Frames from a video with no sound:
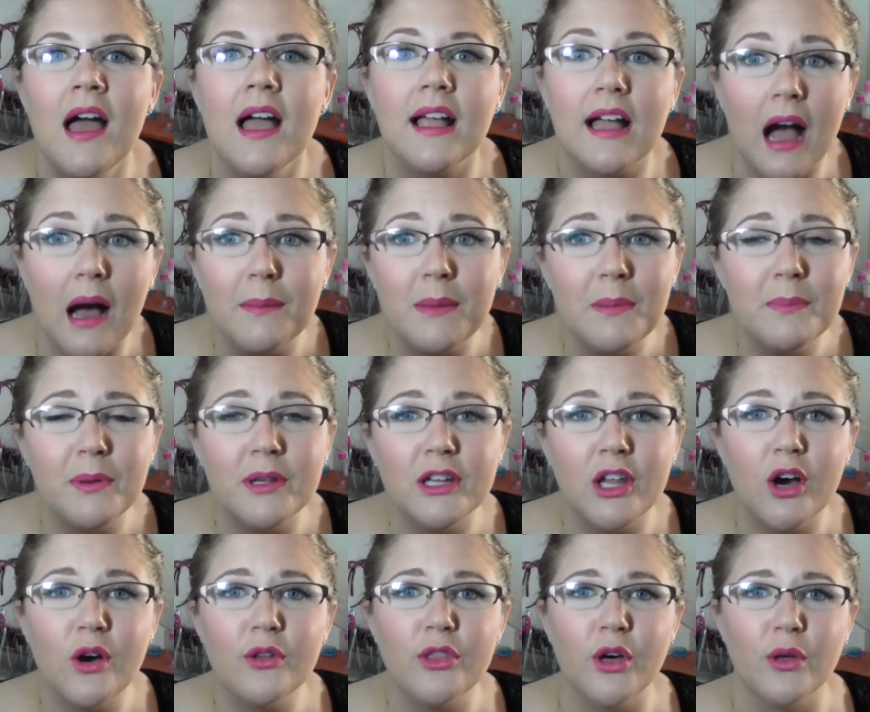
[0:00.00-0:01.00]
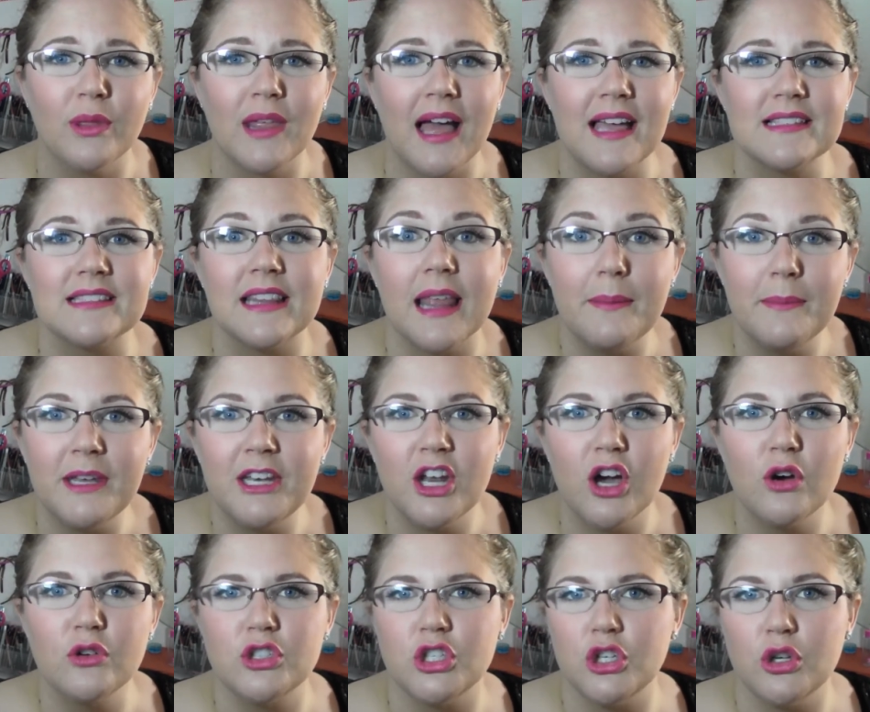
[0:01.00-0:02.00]
Comment below though guys, let me
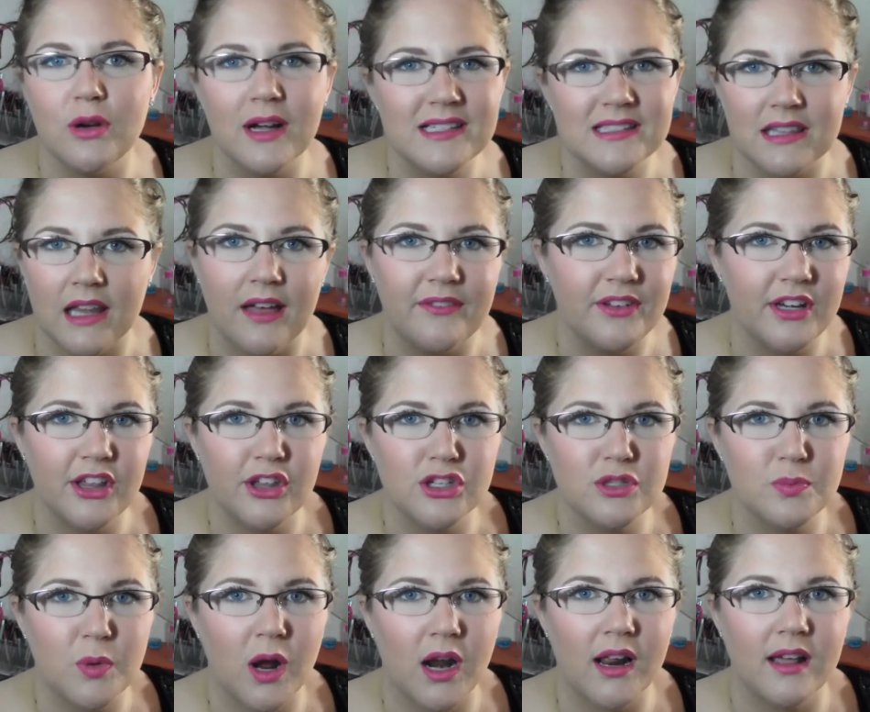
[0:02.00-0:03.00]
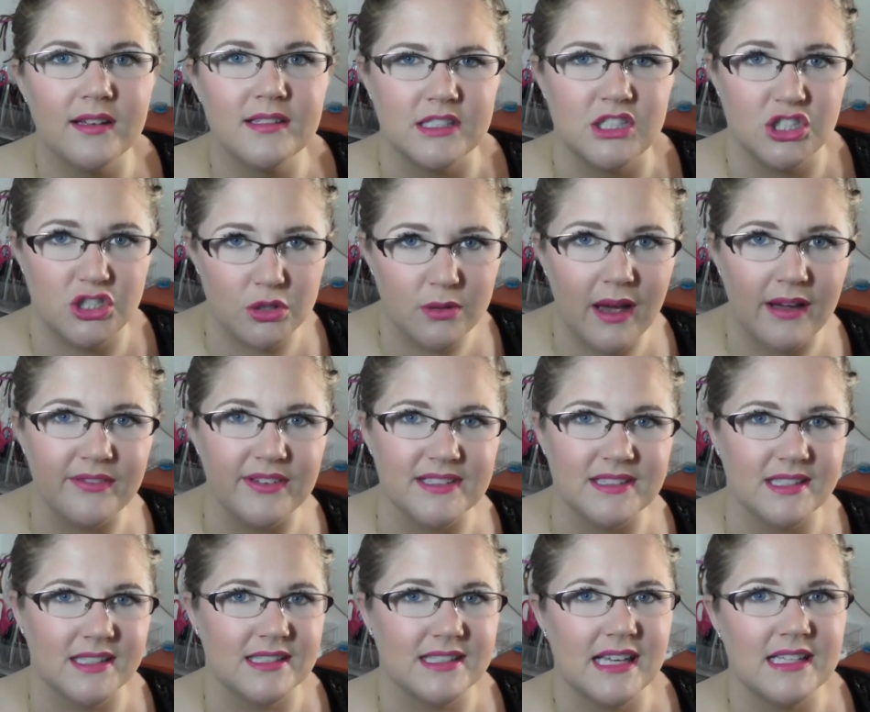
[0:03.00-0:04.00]
know, do you guys love any of those products? Like, did you have
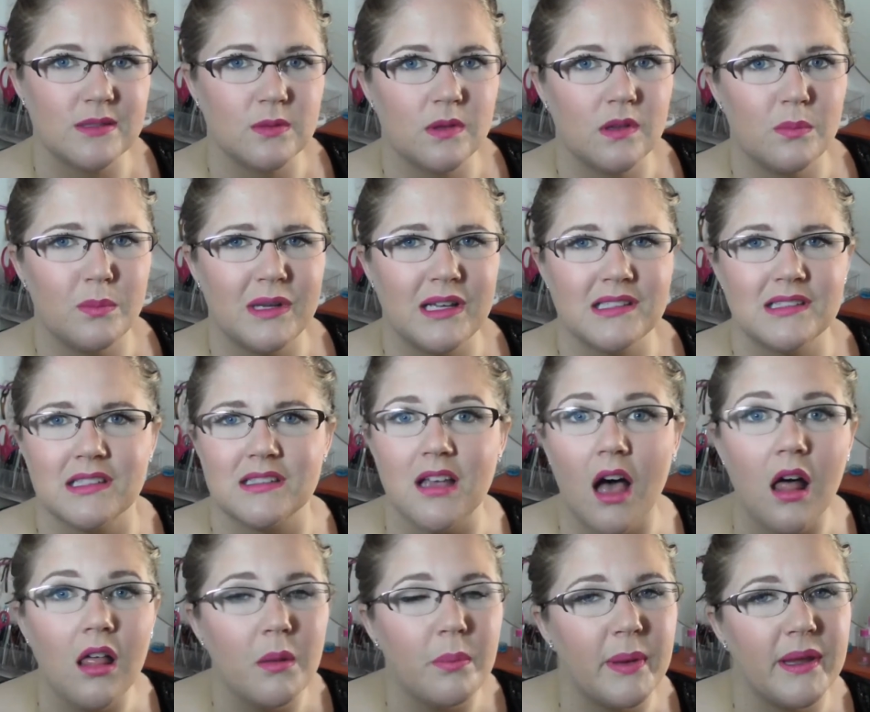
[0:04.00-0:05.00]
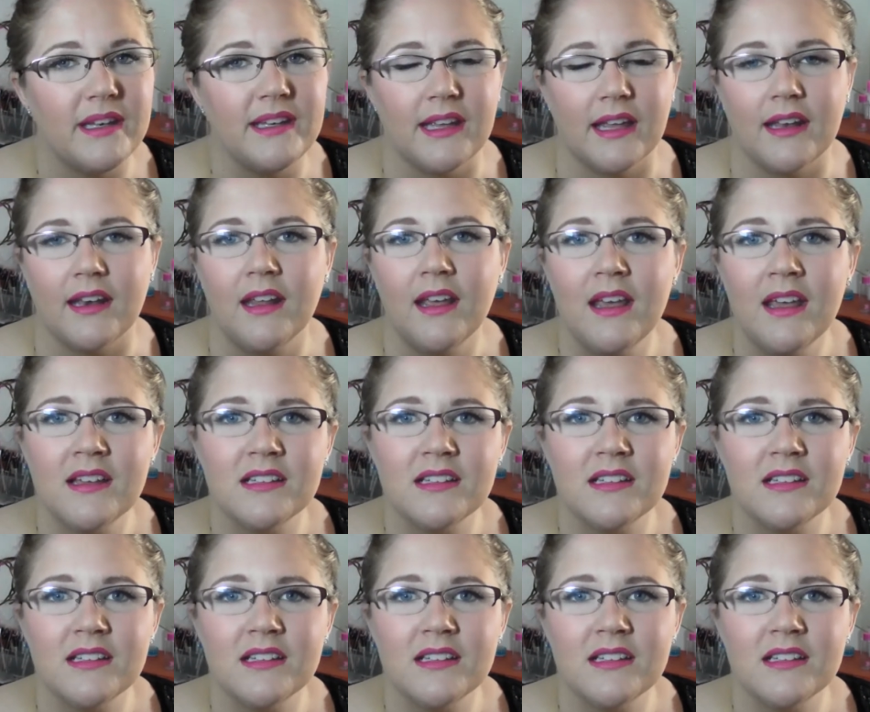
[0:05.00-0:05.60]
success with them? Because it's all opinion.